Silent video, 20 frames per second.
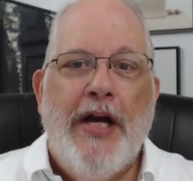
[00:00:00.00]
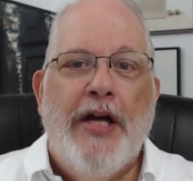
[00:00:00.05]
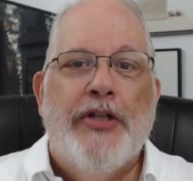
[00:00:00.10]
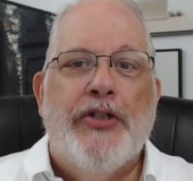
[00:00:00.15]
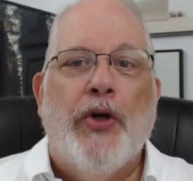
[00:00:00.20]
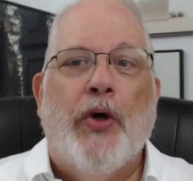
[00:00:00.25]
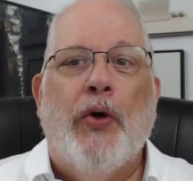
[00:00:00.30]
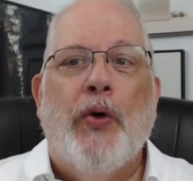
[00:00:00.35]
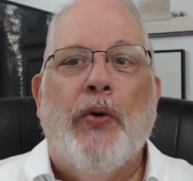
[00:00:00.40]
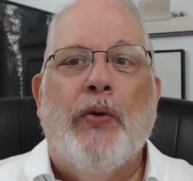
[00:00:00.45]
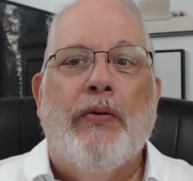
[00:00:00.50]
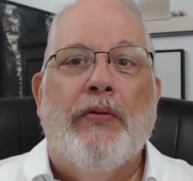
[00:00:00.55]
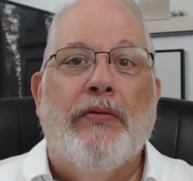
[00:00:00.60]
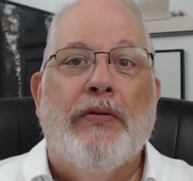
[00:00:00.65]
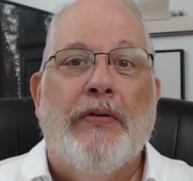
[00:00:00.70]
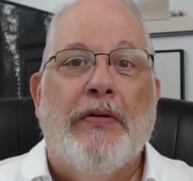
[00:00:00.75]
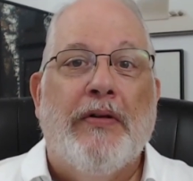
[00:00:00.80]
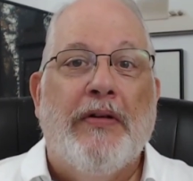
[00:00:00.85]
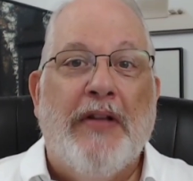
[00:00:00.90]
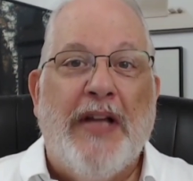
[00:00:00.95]
So
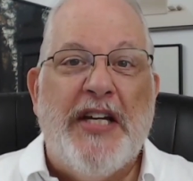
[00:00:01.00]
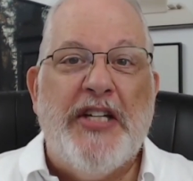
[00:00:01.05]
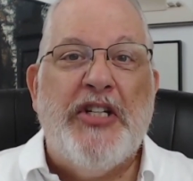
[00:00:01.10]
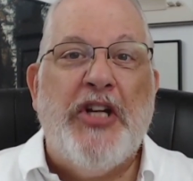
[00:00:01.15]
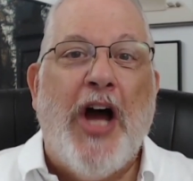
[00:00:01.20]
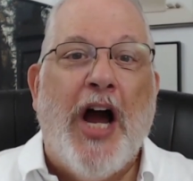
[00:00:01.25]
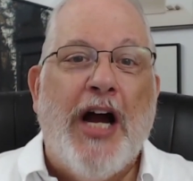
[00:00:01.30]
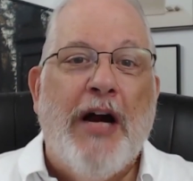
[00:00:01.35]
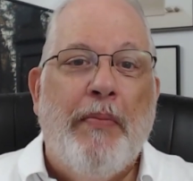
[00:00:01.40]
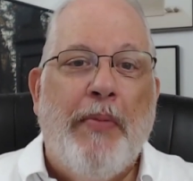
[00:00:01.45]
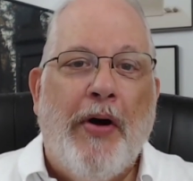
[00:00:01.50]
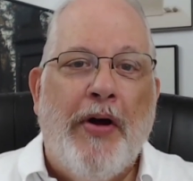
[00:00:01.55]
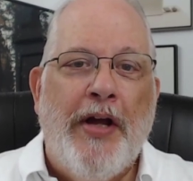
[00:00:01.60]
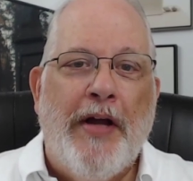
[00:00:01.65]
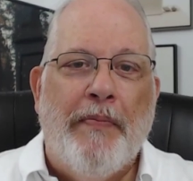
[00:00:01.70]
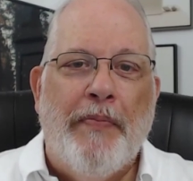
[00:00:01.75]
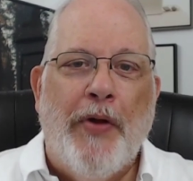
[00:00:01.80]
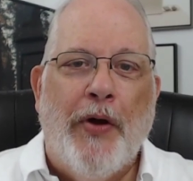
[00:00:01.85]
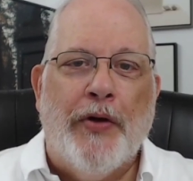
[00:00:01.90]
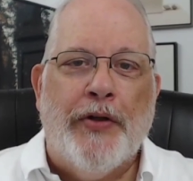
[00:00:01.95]
let's talk about
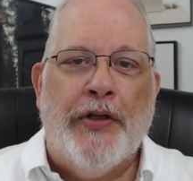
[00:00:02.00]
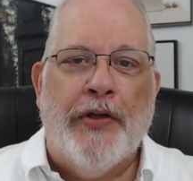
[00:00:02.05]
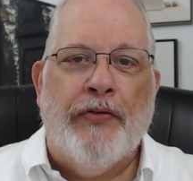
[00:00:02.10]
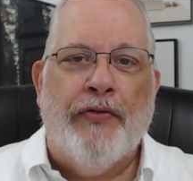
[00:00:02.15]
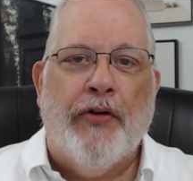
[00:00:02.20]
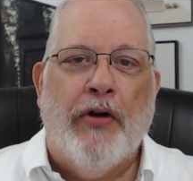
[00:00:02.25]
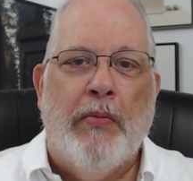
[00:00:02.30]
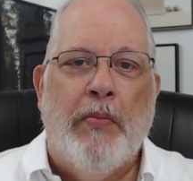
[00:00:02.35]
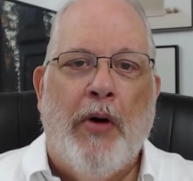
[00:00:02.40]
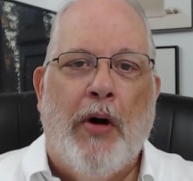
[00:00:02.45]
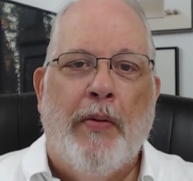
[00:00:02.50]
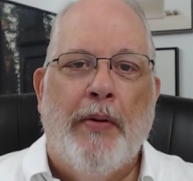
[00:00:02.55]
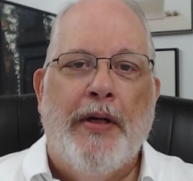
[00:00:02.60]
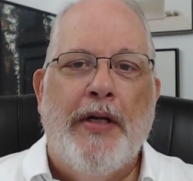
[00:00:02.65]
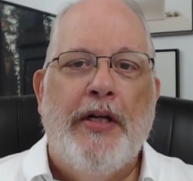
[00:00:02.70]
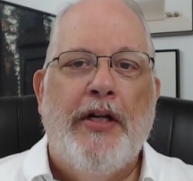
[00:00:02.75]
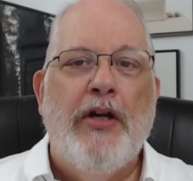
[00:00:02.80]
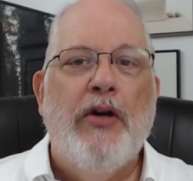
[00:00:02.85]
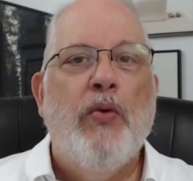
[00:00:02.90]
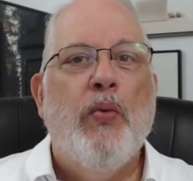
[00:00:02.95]
hypnosis for a
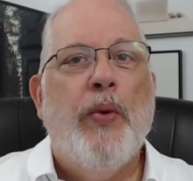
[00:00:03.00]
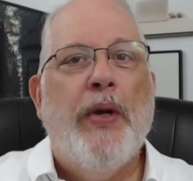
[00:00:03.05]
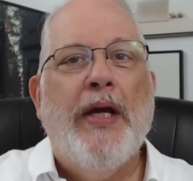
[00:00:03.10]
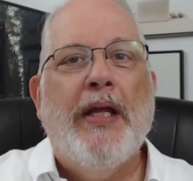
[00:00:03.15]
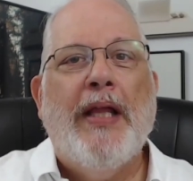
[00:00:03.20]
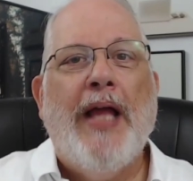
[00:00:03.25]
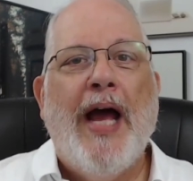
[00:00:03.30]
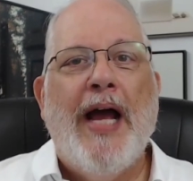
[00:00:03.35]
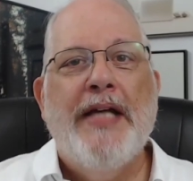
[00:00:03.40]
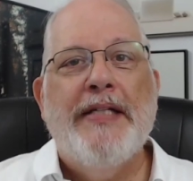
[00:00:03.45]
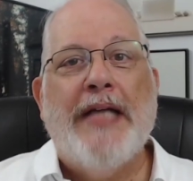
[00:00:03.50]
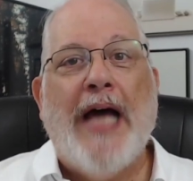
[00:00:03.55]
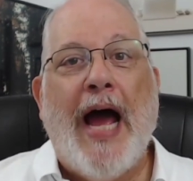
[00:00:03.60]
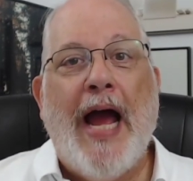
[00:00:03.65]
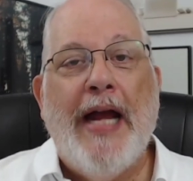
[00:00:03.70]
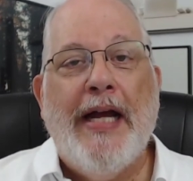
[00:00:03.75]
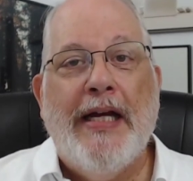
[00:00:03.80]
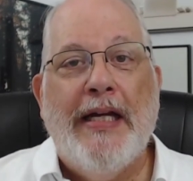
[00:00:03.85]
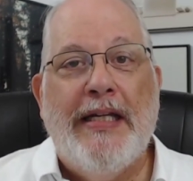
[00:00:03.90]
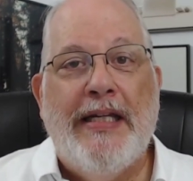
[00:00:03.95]
moment. Do you realize
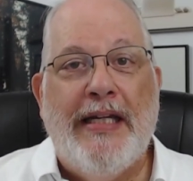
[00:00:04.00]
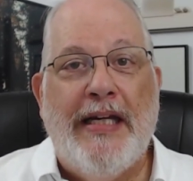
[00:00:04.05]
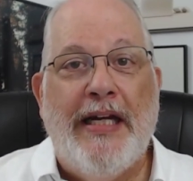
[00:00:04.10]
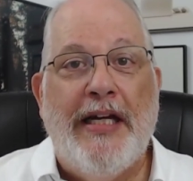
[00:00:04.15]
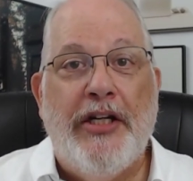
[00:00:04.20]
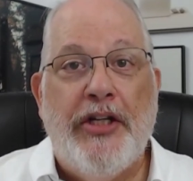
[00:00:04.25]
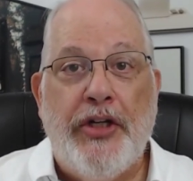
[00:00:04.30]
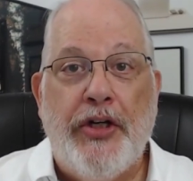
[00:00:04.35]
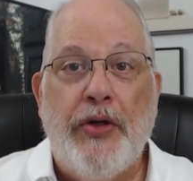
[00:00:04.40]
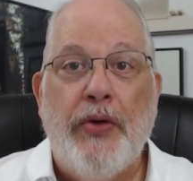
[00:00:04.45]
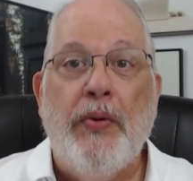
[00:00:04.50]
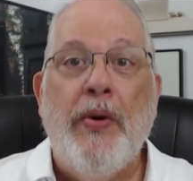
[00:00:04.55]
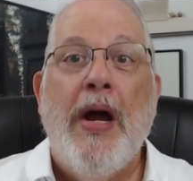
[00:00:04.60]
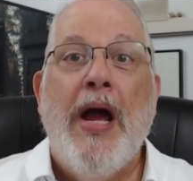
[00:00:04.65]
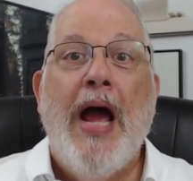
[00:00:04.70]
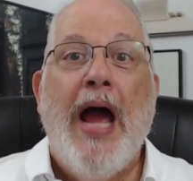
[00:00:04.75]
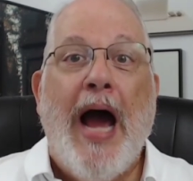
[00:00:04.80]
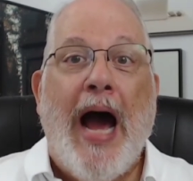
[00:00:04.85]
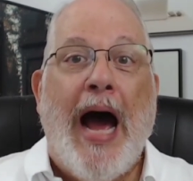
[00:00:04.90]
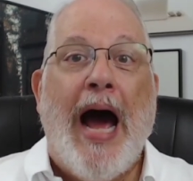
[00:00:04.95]
I could teach you
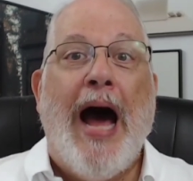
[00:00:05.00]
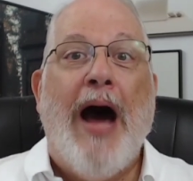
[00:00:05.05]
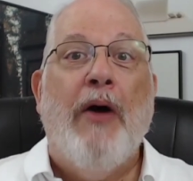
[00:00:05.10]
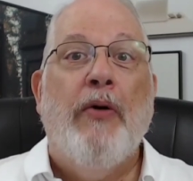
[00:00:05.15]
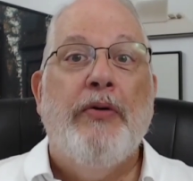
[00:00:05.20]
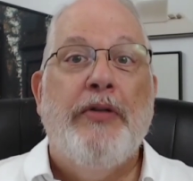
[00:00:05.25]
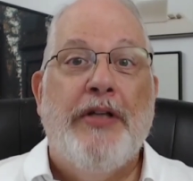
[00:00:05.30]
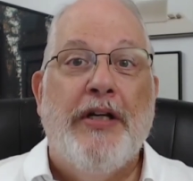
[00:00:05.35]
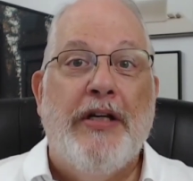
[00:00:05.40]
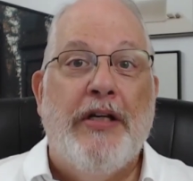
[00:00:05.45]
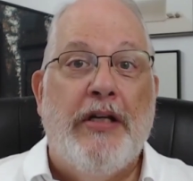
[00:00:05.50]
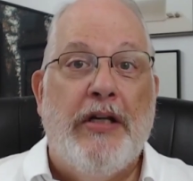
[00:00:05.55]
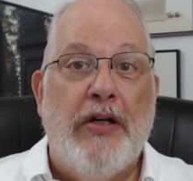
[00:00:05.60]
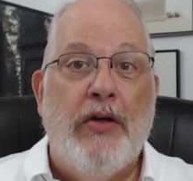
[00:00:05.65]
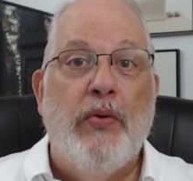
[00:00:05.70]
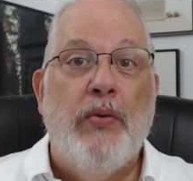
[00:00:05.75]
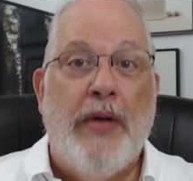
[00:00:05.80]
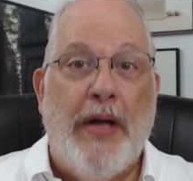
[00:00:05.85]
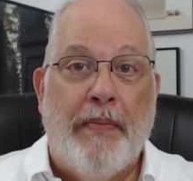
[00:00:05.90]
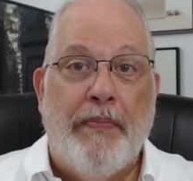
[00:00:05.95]
how to
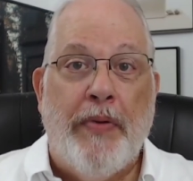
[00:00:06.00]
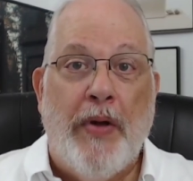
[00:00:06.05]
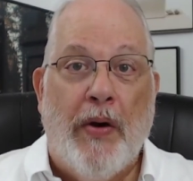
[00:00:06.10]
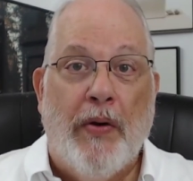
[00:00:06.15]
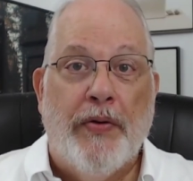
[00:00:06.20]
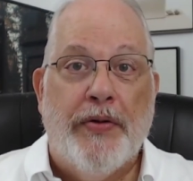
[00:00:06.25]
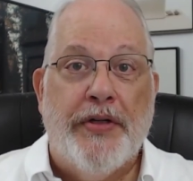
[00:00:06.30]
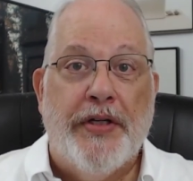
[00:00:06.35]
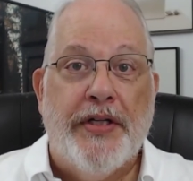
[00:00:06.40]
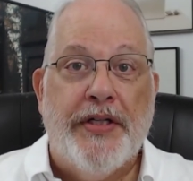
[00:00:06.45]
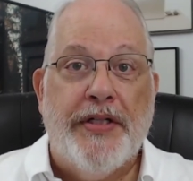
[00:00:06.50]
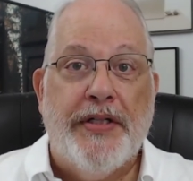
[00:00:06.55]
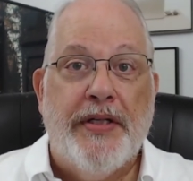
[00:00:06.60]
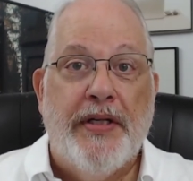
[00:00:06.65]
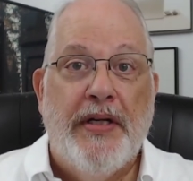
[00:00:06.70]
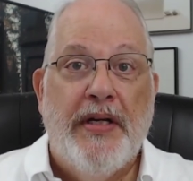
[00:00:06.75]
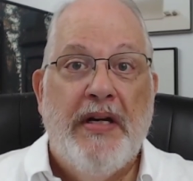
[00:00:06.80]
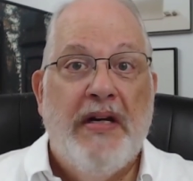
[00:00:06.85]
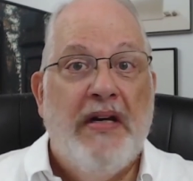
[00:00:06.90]
do hypnosis